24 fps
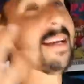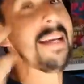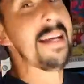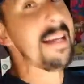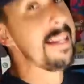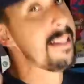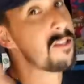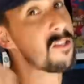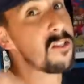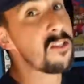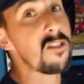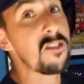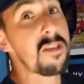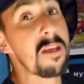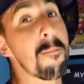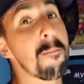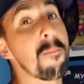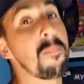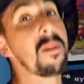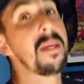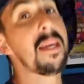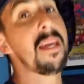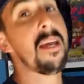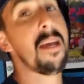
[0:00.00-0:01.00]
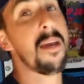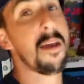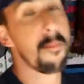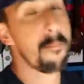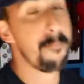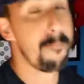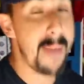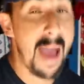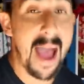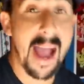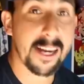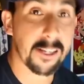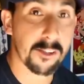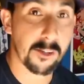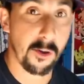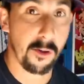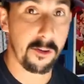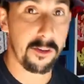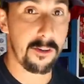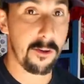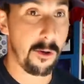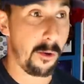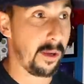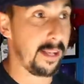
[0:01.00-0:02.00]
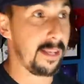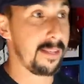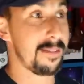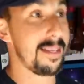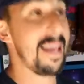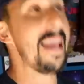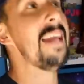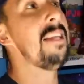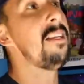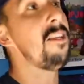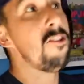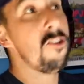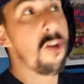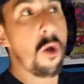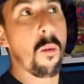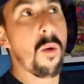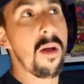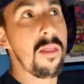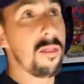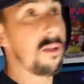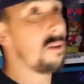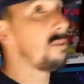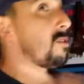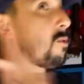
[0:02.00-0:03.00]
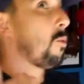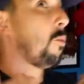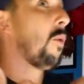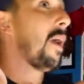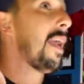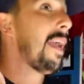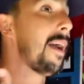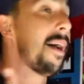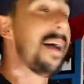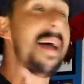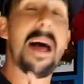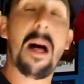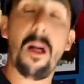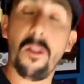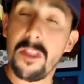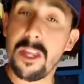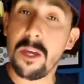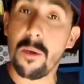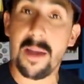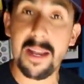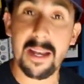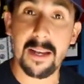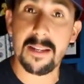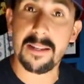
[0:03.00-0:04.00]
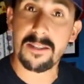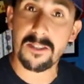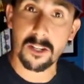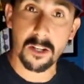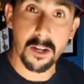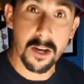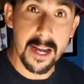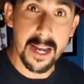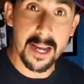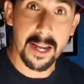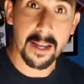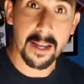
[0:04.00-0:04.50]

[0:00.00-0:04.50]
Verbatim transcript: it's simply background noise. And you know what? There's a way, a healthy way to disagree.